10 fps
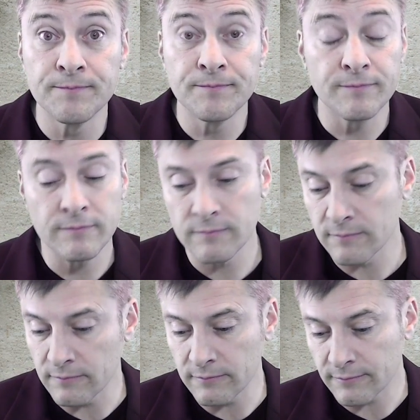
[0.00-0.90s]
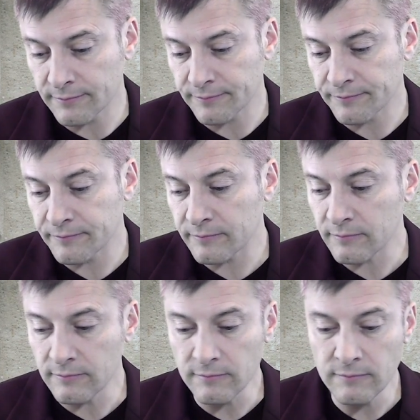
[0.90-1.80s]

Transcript: Nothing is said.